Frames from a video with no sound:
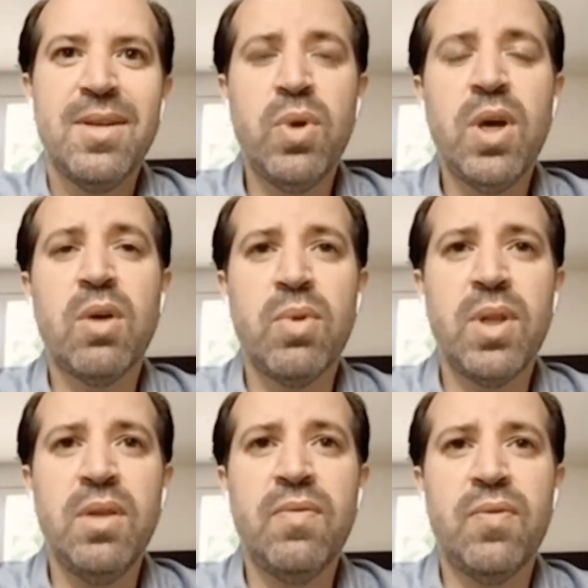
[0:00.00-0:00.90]
We are
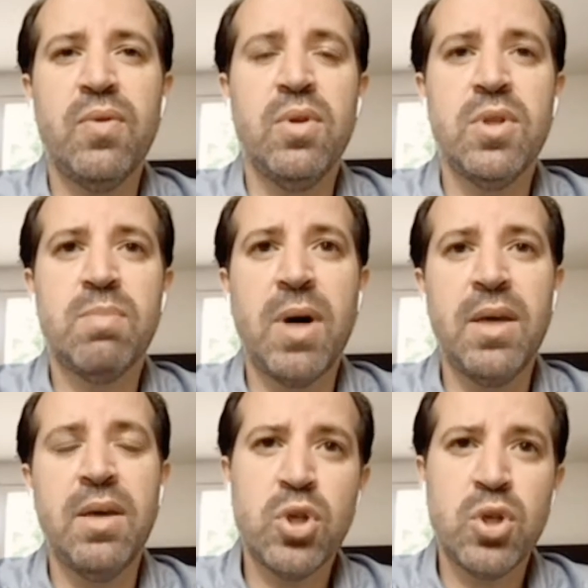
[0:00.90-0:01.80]
really influenced
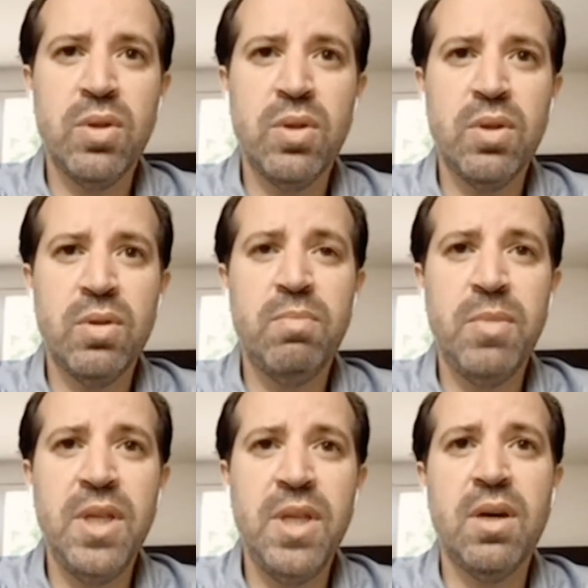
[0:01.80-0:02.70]
by social
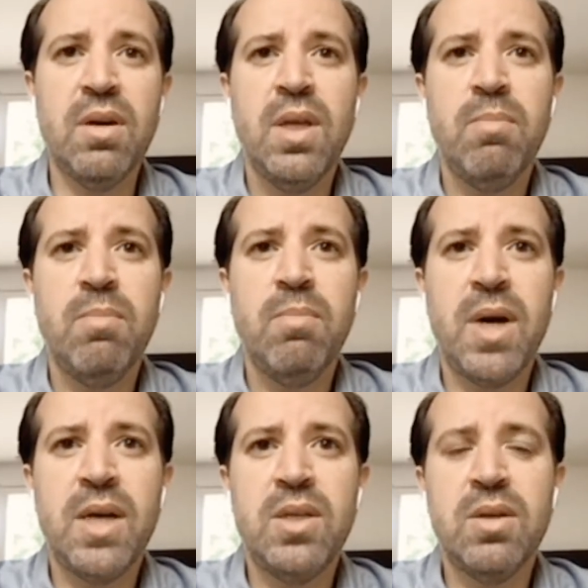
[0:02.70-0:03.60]
media,
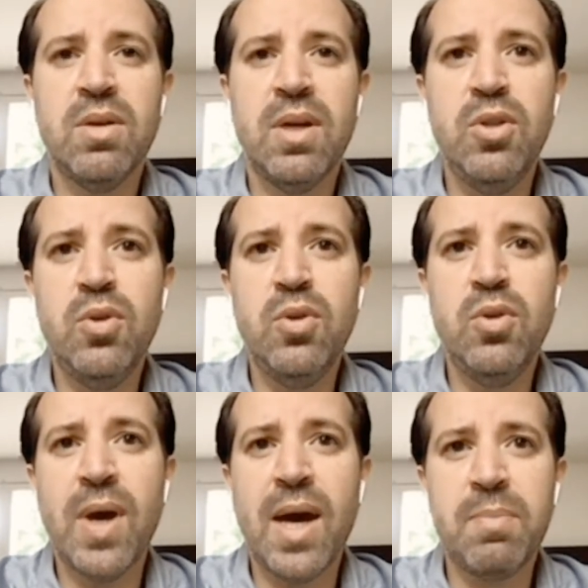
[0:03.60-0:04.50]
by new
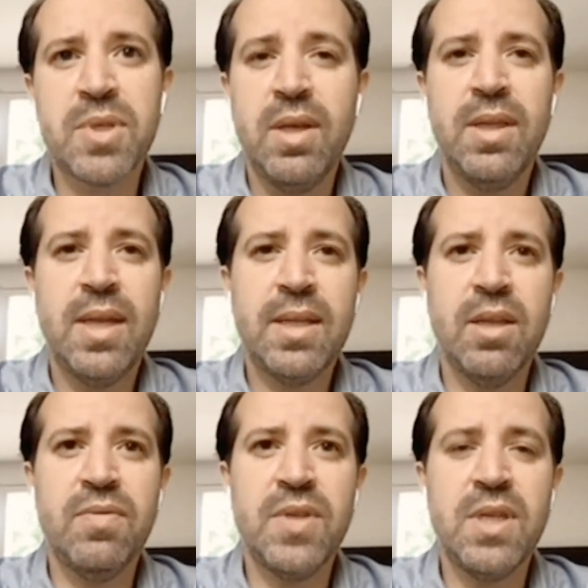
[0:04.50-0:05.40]
apps, that
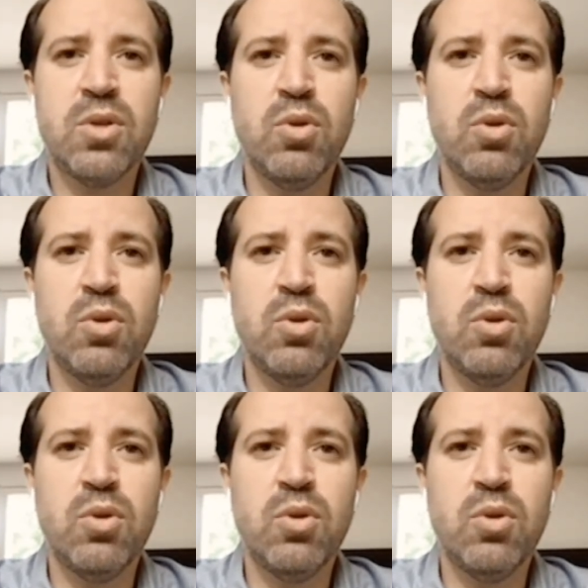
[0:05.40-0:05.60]
kind of thing.